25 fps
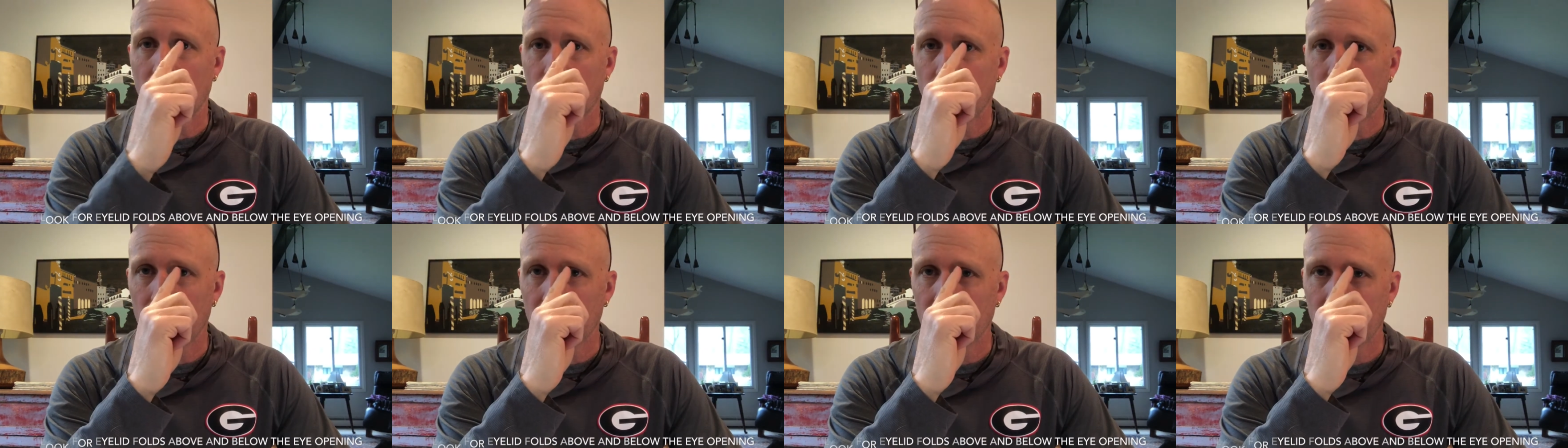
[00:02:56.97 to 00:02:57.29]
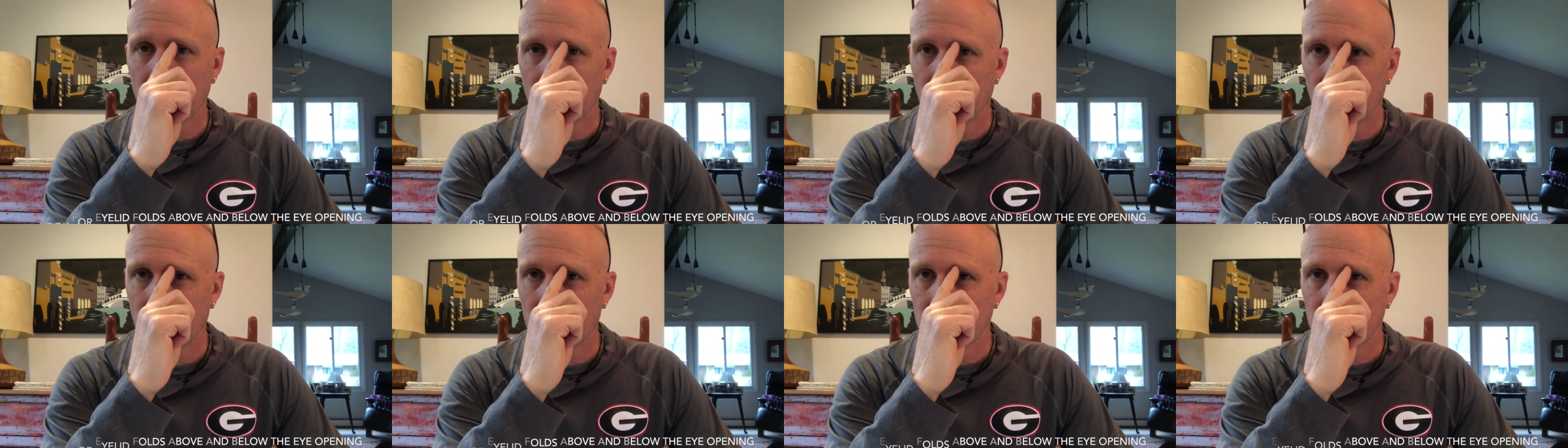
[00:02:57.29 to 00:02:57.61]
but
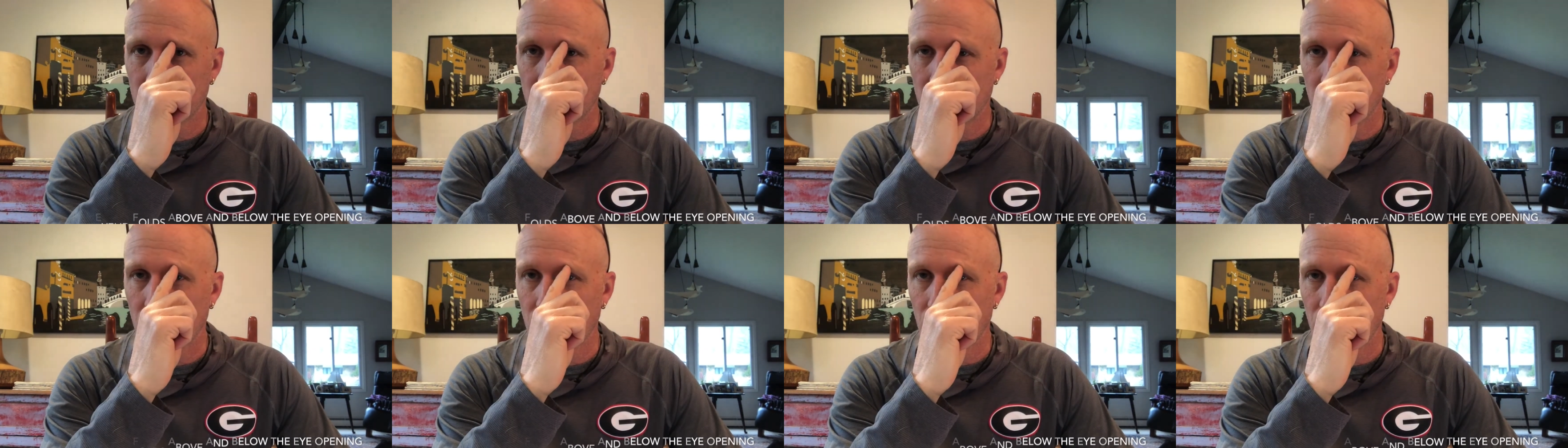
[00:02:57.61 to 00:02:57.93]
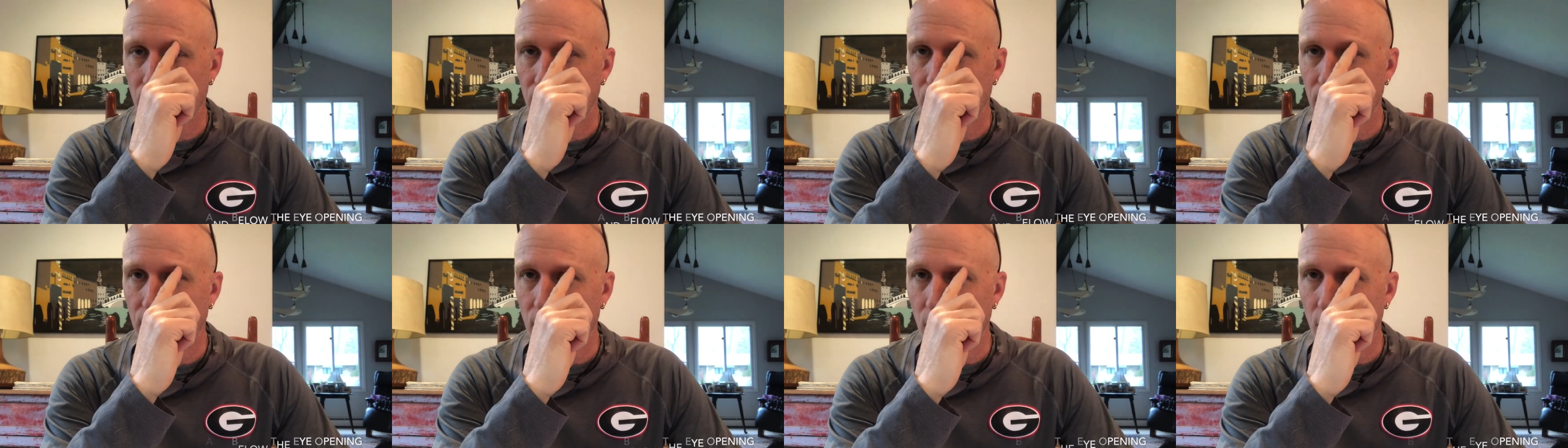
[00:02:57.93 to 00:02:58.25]
then there's a little
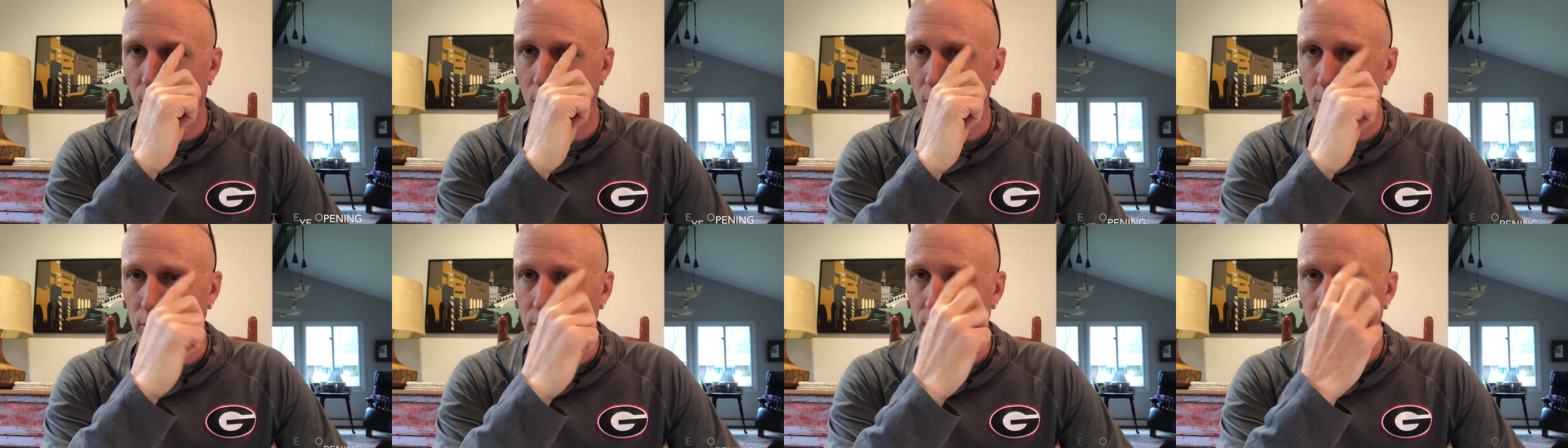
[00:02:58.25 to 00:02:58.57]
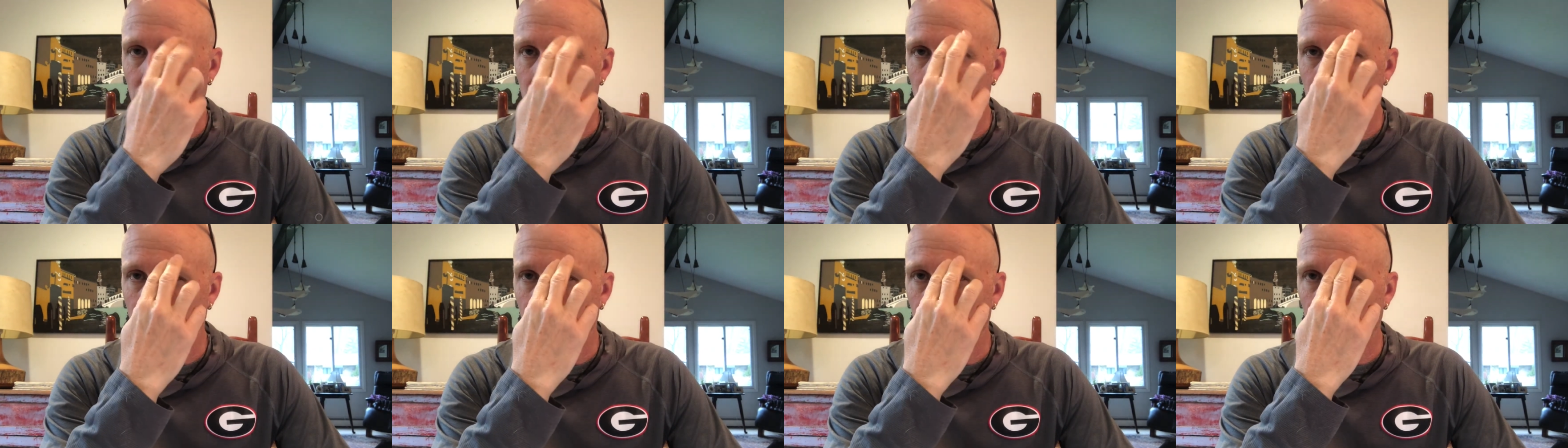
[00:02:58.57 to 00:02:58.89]
fold
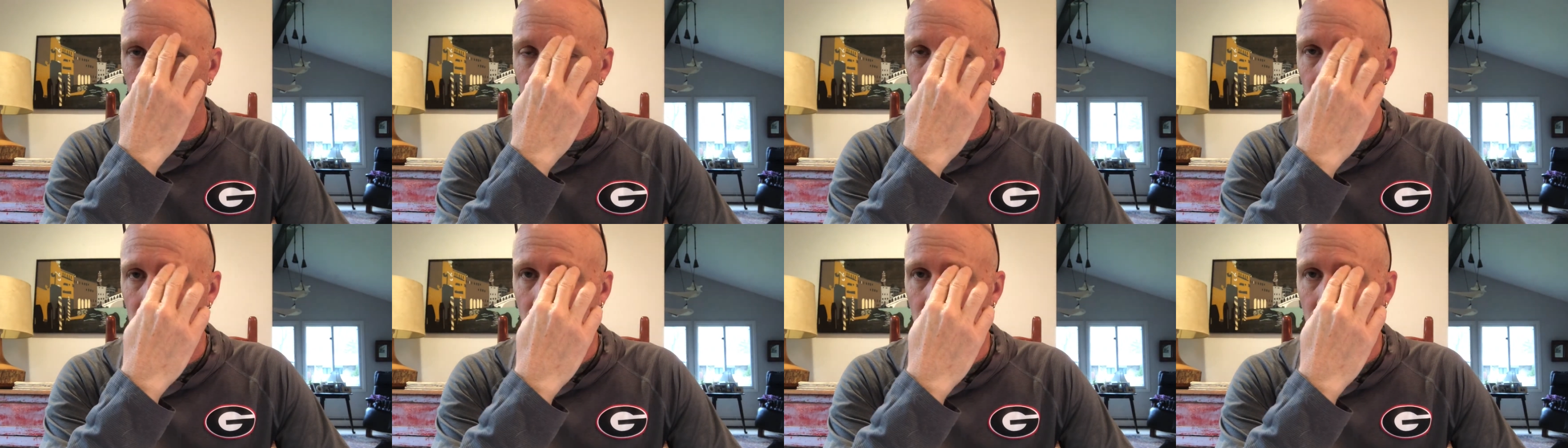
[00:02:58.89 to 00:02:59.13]
under